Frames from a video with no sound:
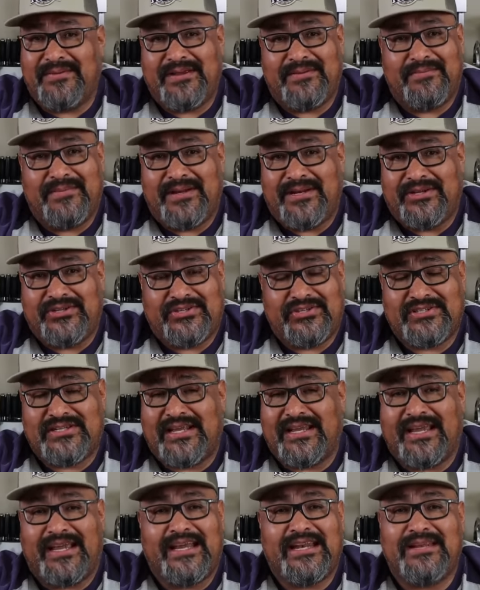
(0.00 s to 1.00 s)
make money, just
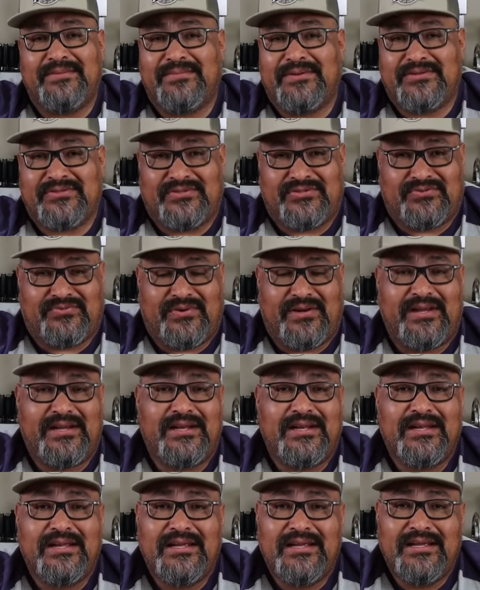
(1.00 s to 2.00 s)
like any business, right?